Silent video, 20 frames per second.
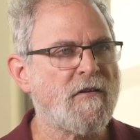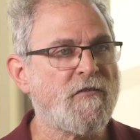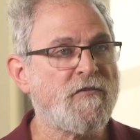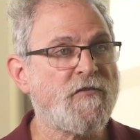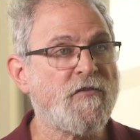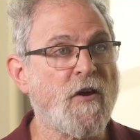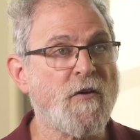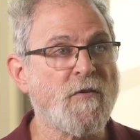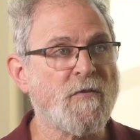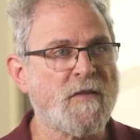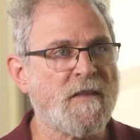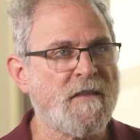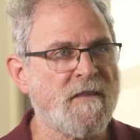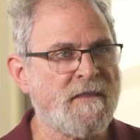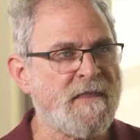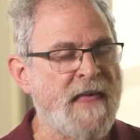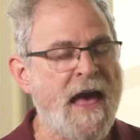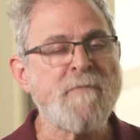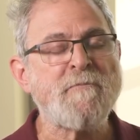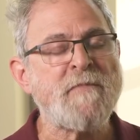So
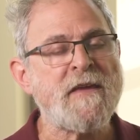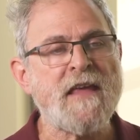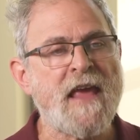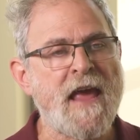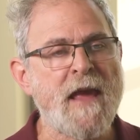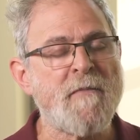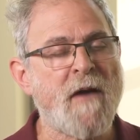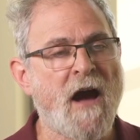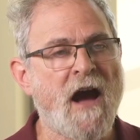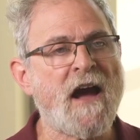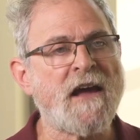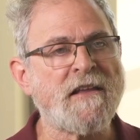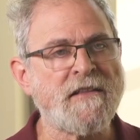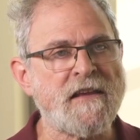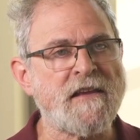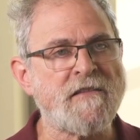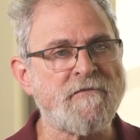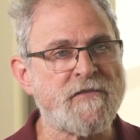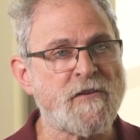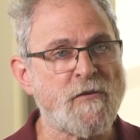that became
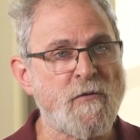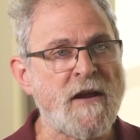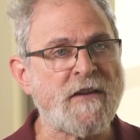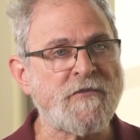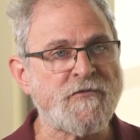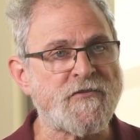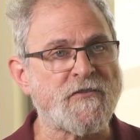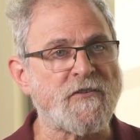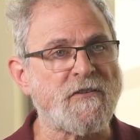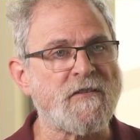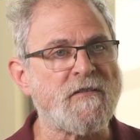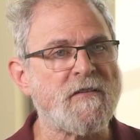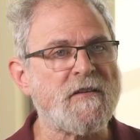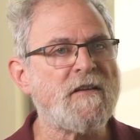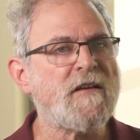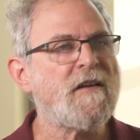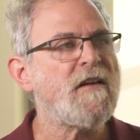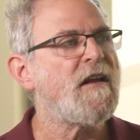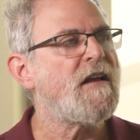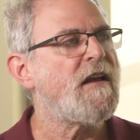highly influential.
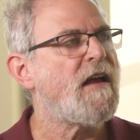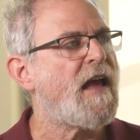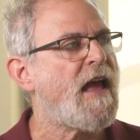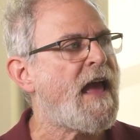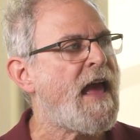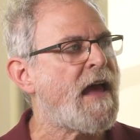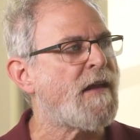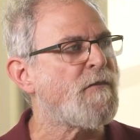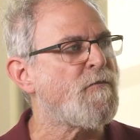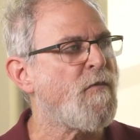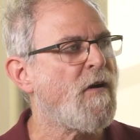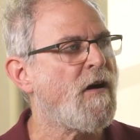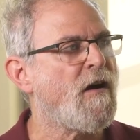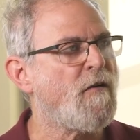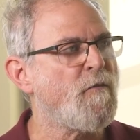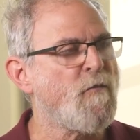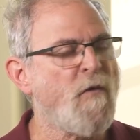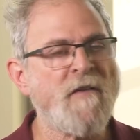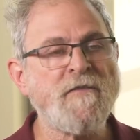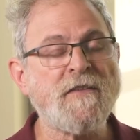And
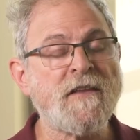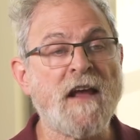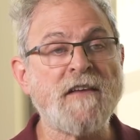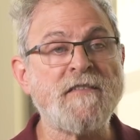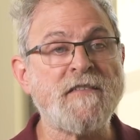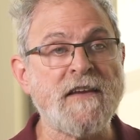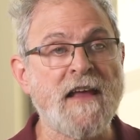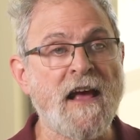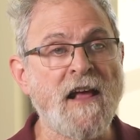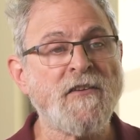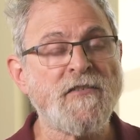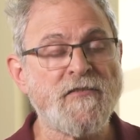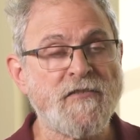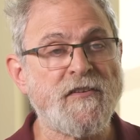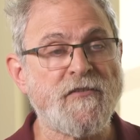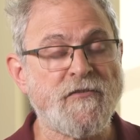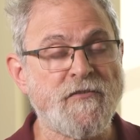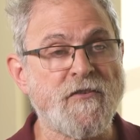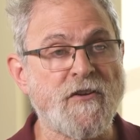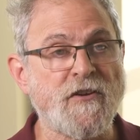one of the nice
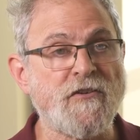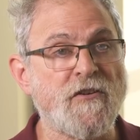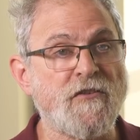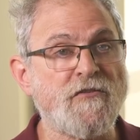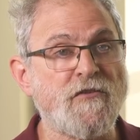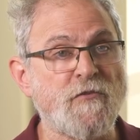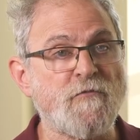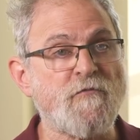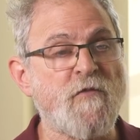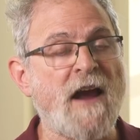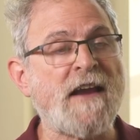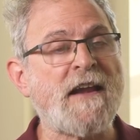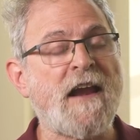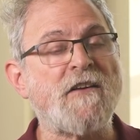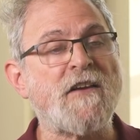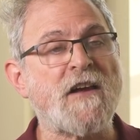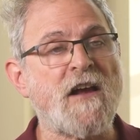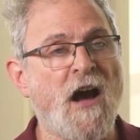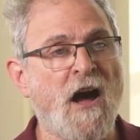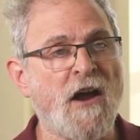analyses you could do is you'd write
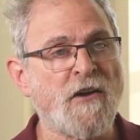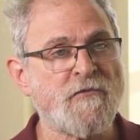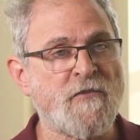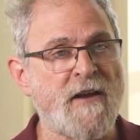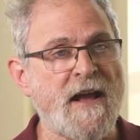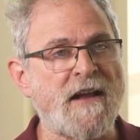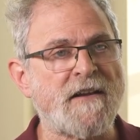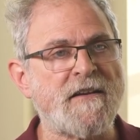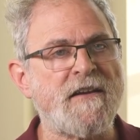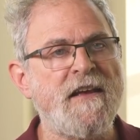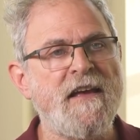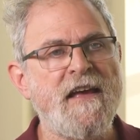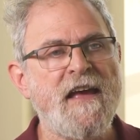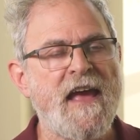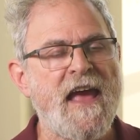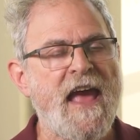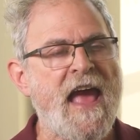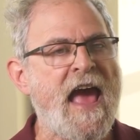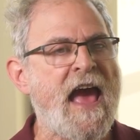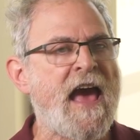out a contract
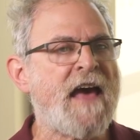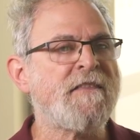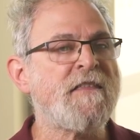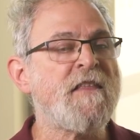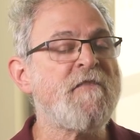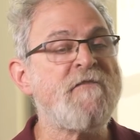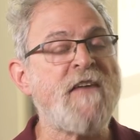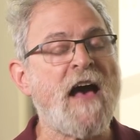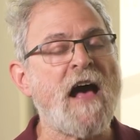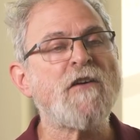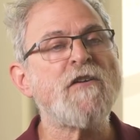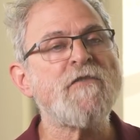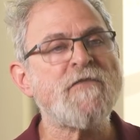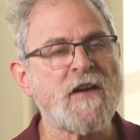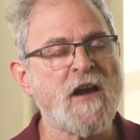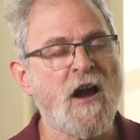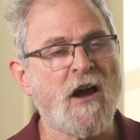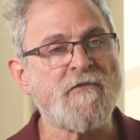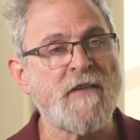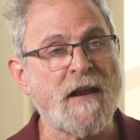and the value
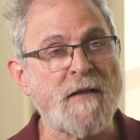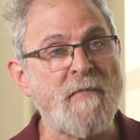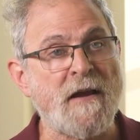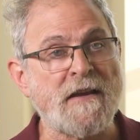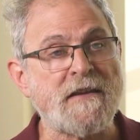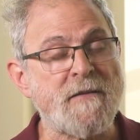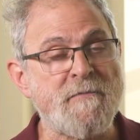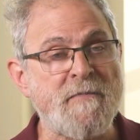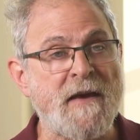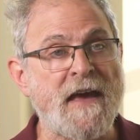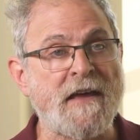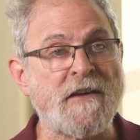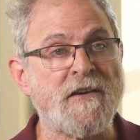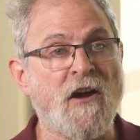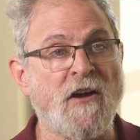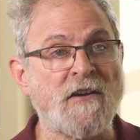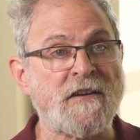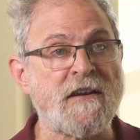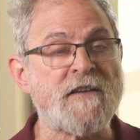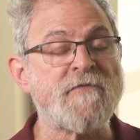of the contract might
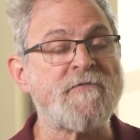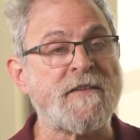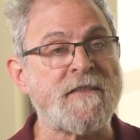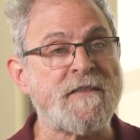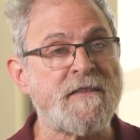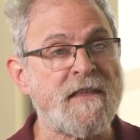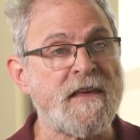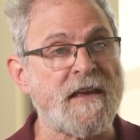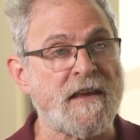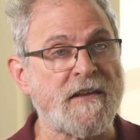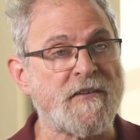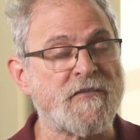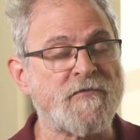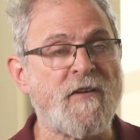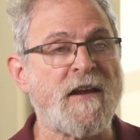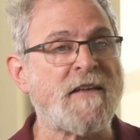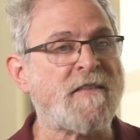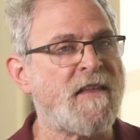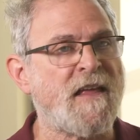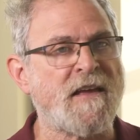depend on different
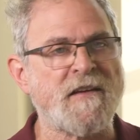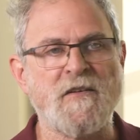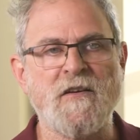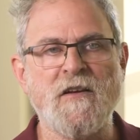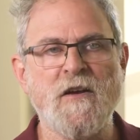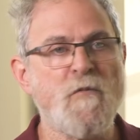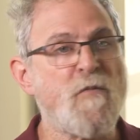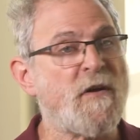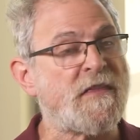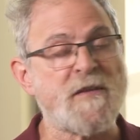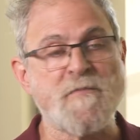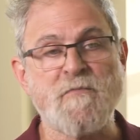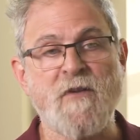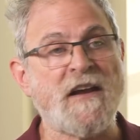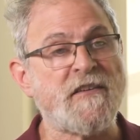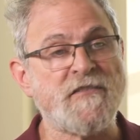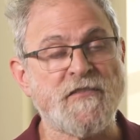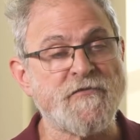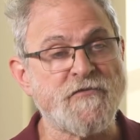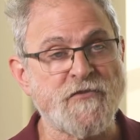things, right? Like what the
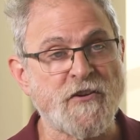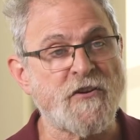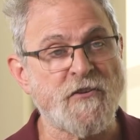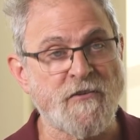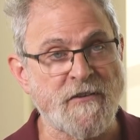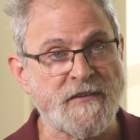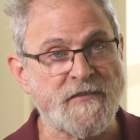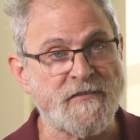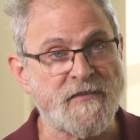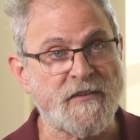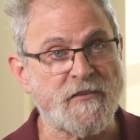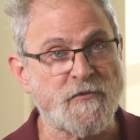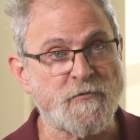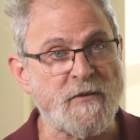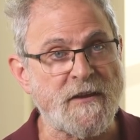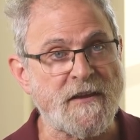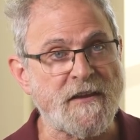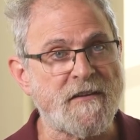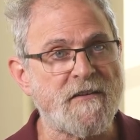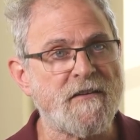price of sugar is
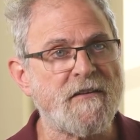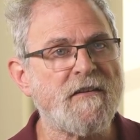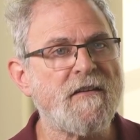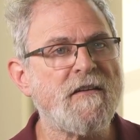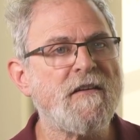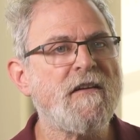this week.